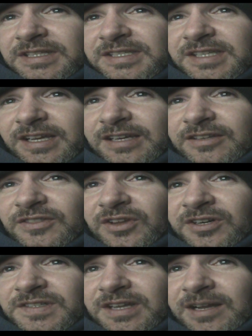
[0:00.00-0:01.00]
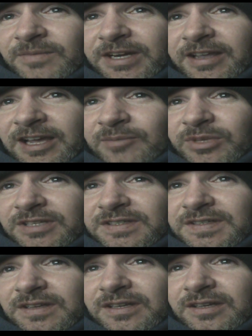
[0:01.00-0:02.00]
second and third time that it
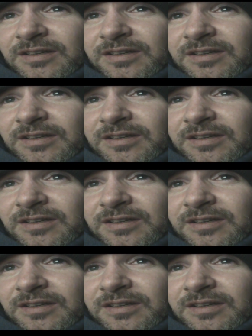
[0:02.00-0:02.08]
happened,